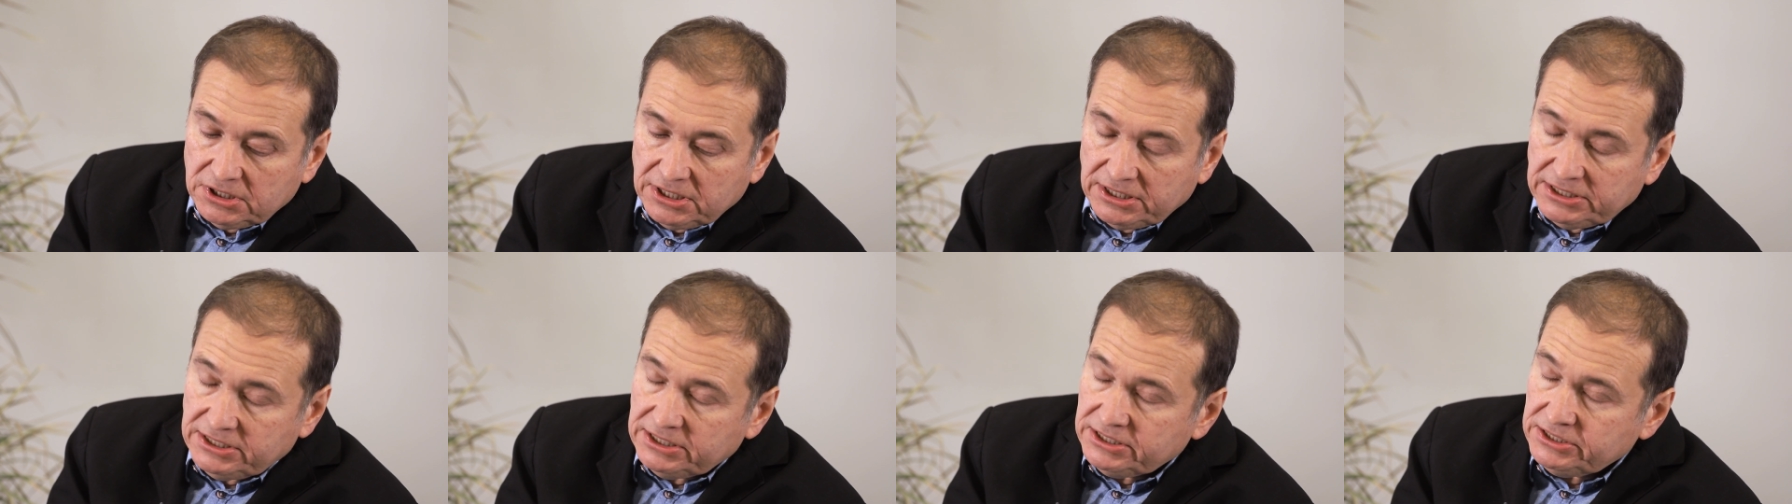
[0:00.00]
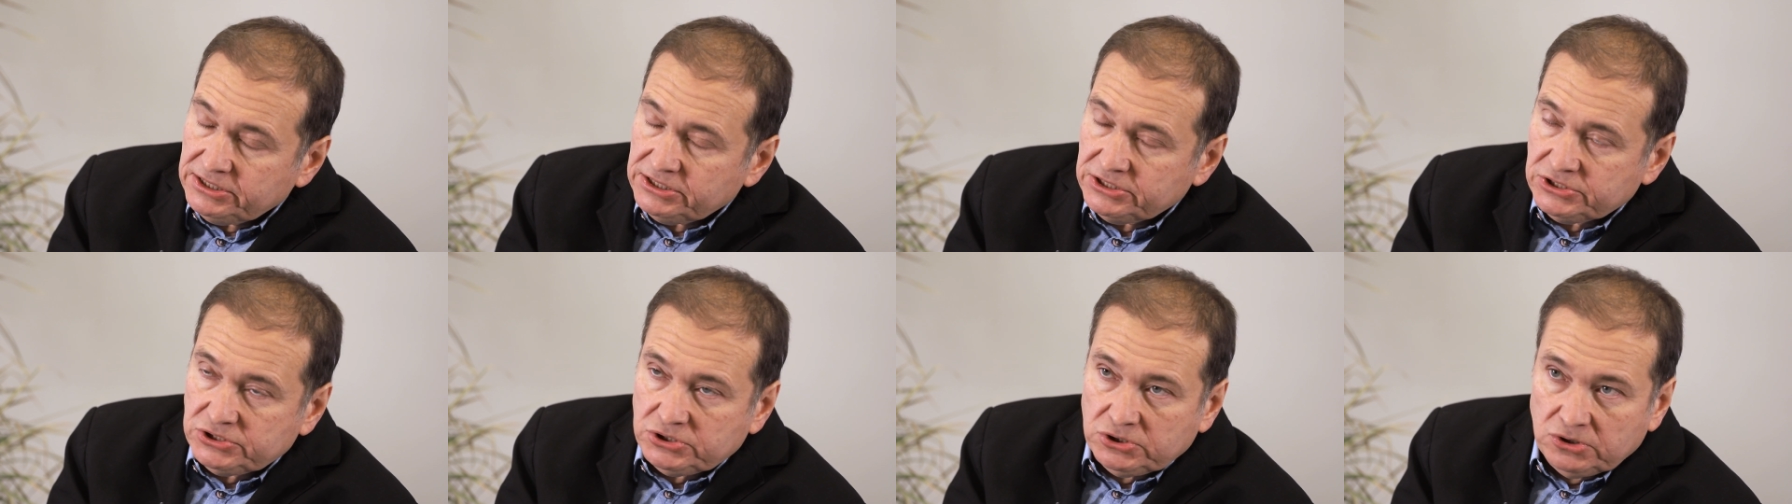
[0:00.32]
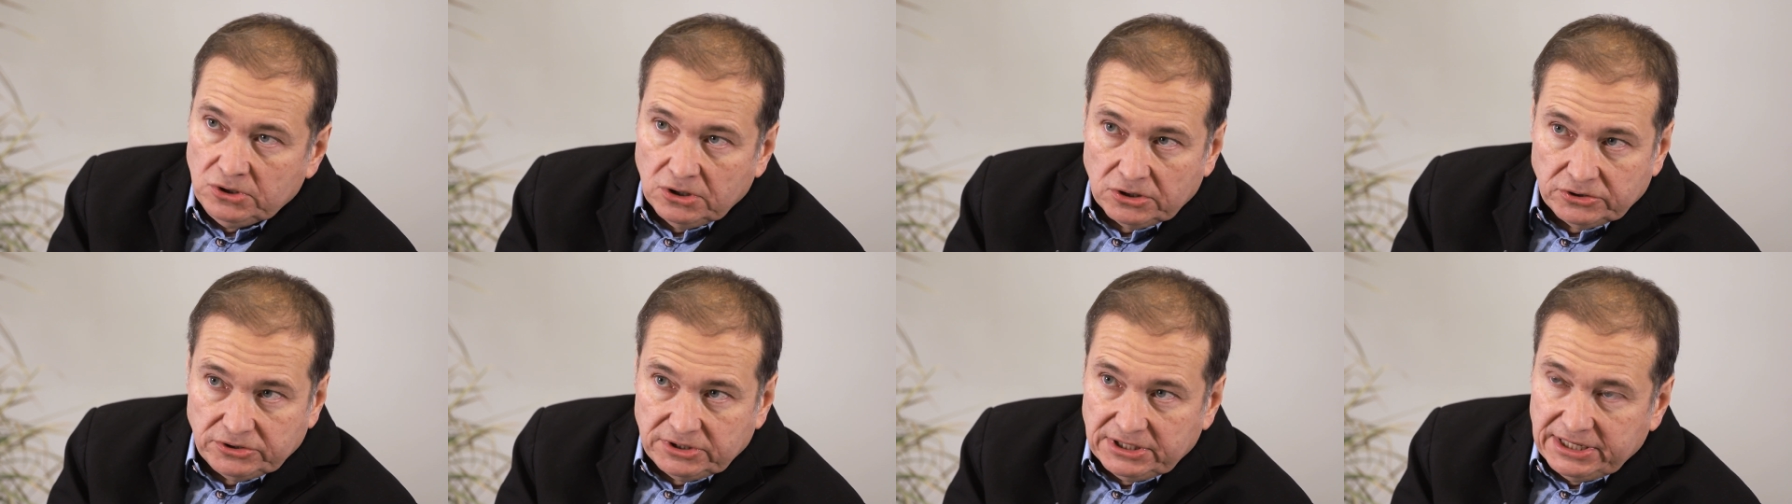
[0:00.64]
and it is
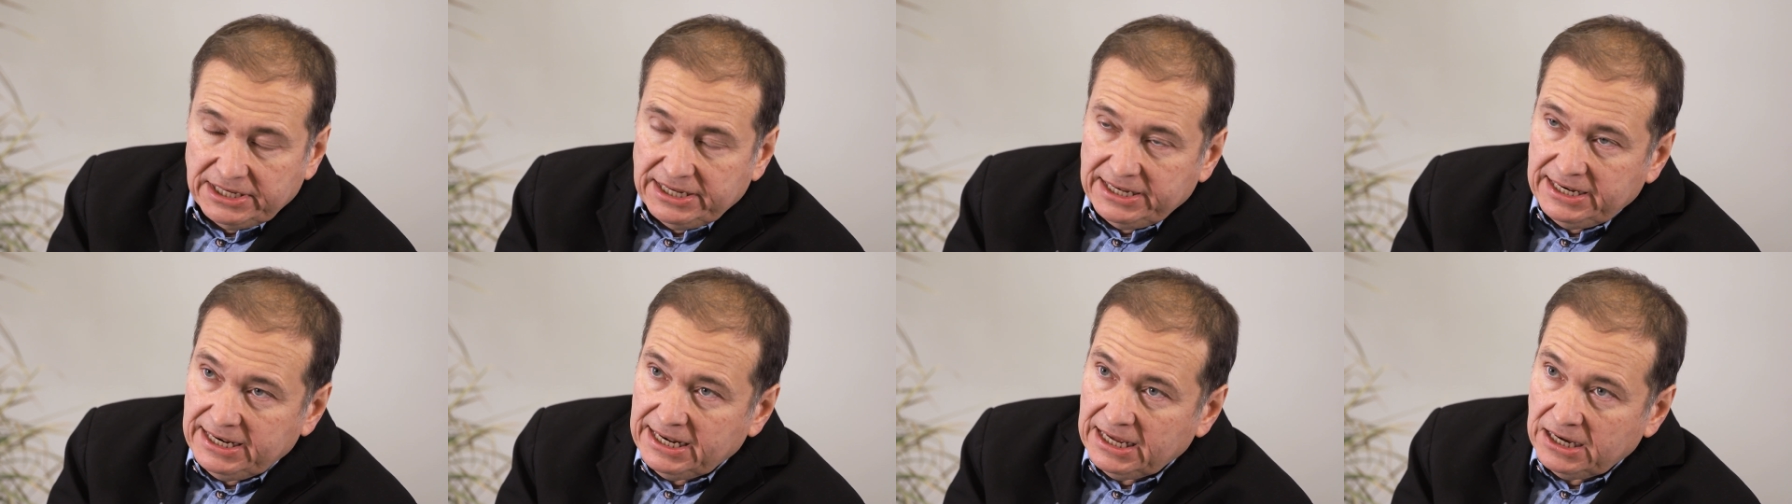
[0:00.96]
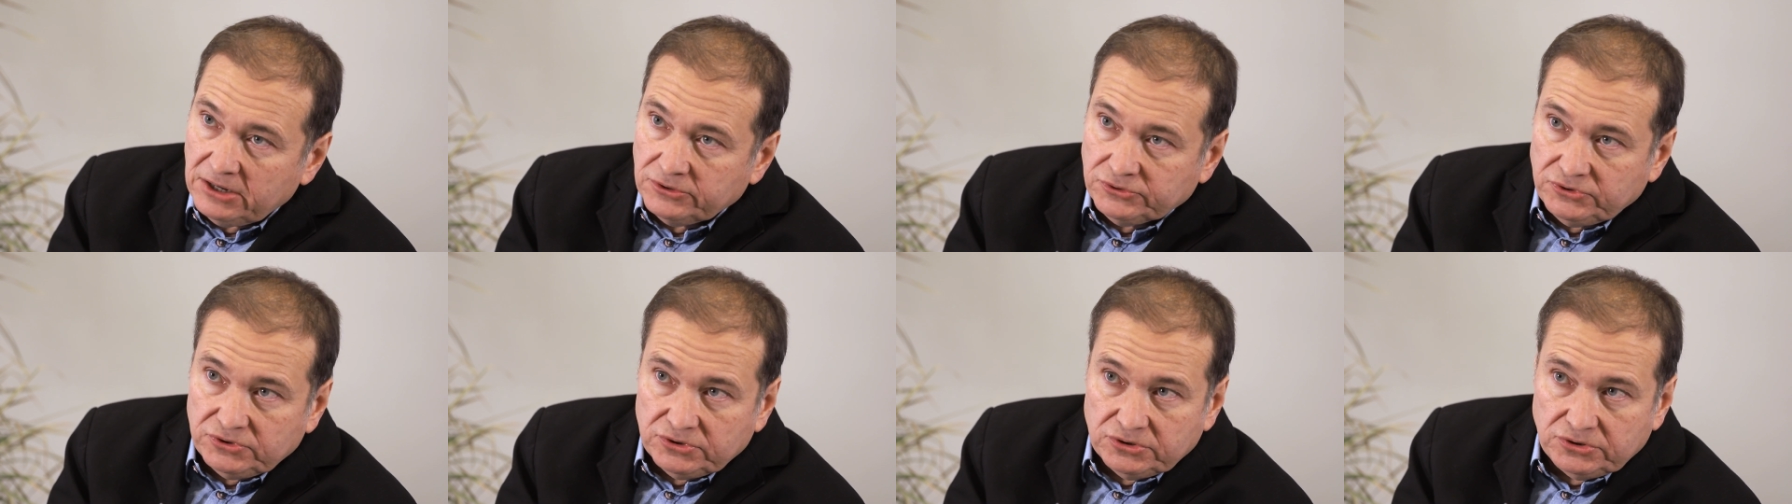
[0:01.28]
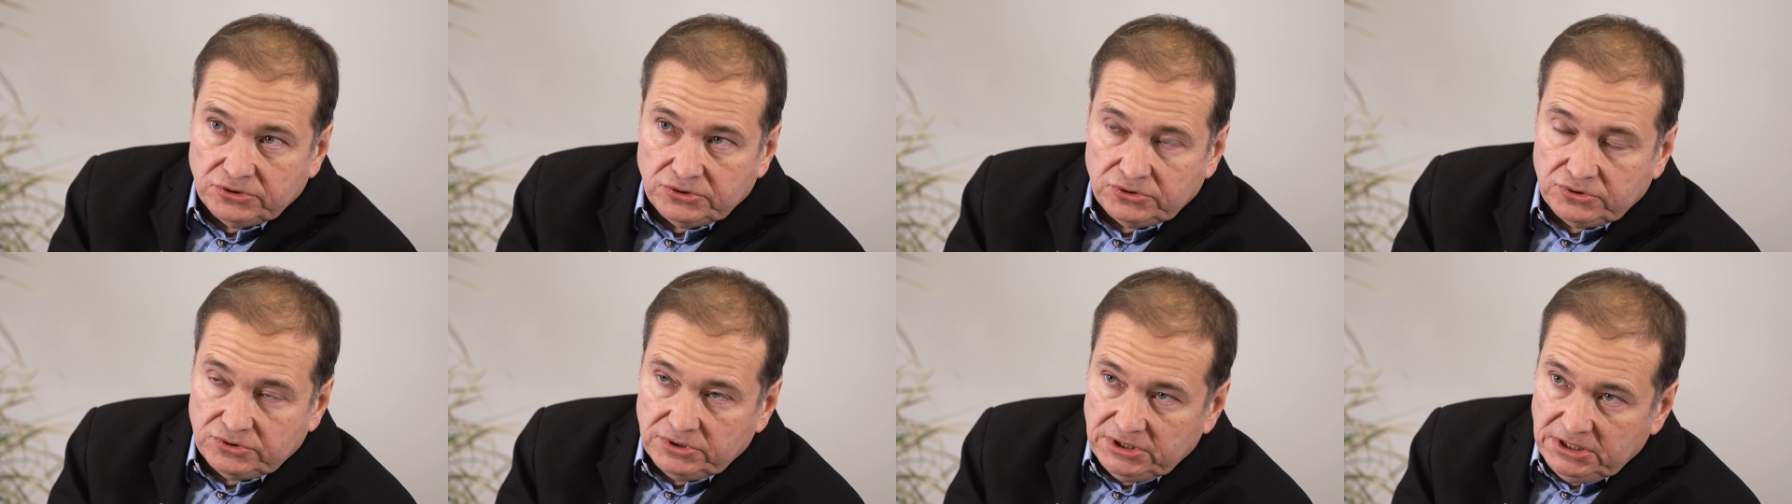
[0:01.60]
not allowed
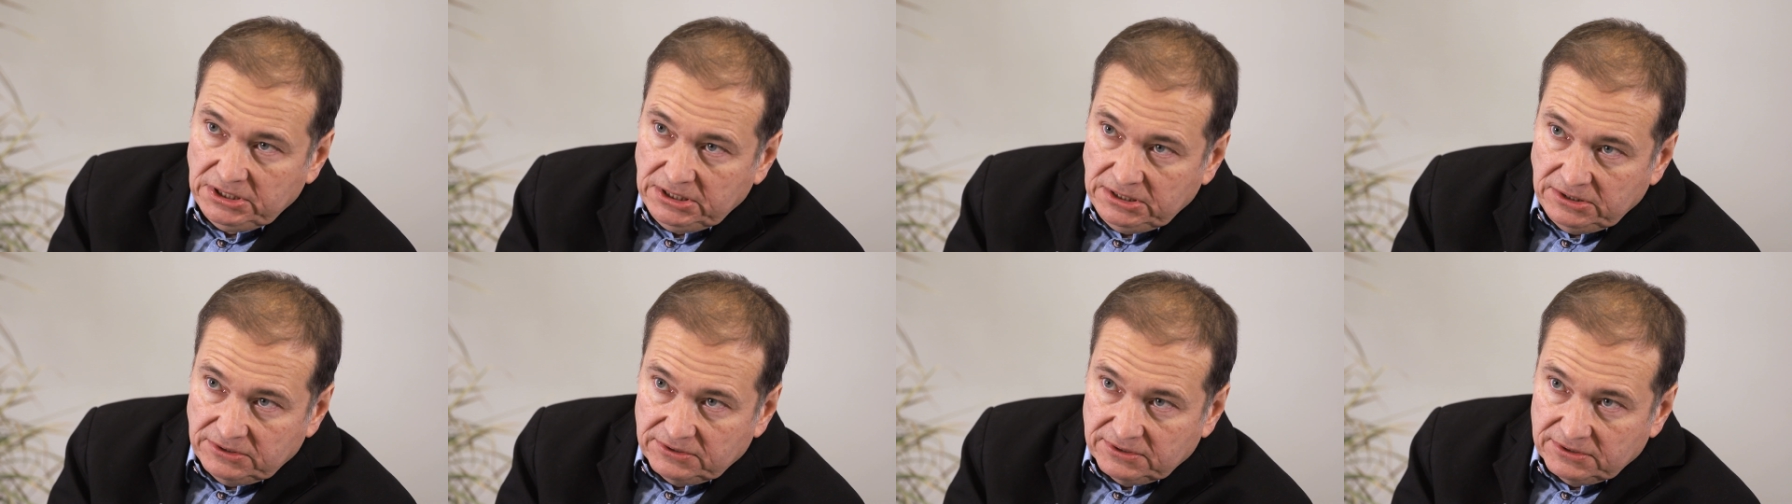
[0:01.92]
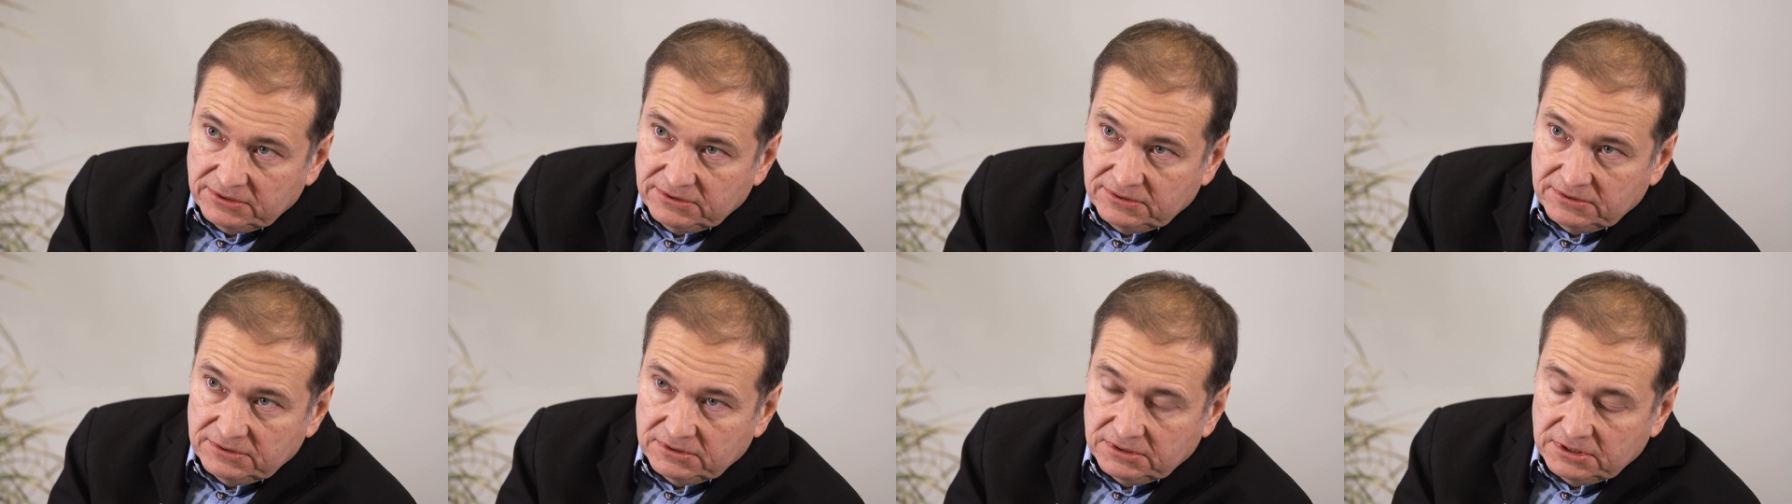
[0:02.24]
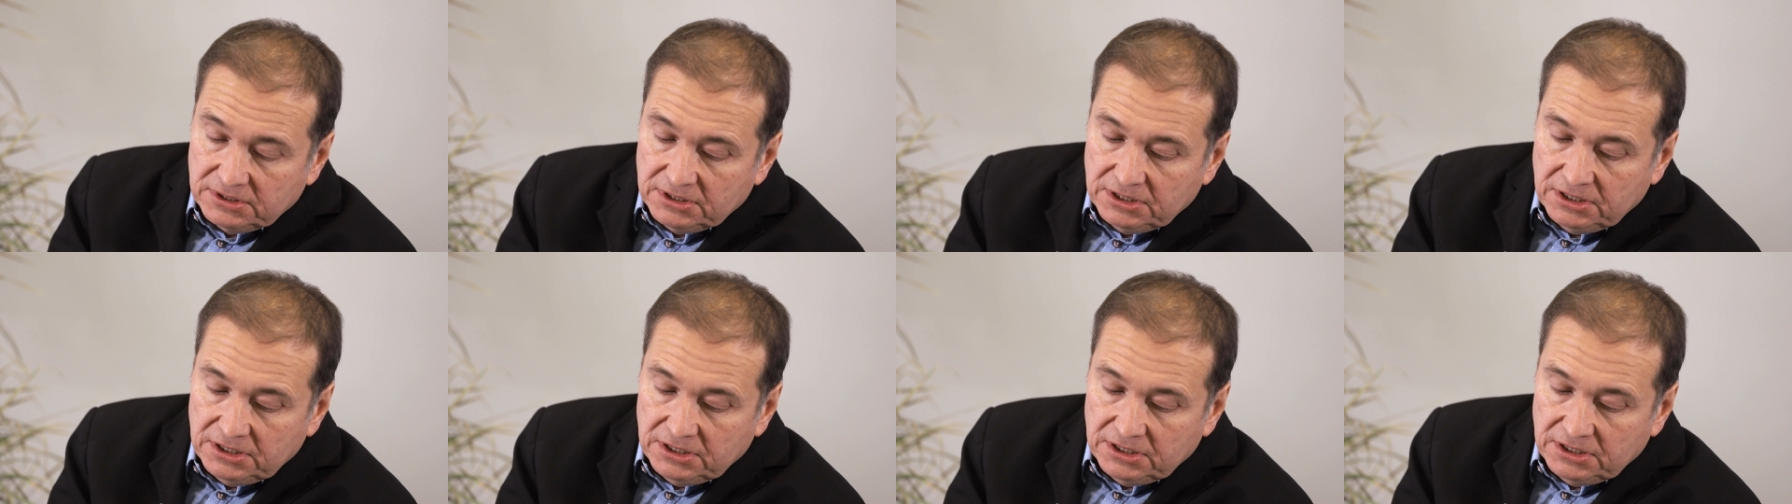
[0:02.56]
to eat it.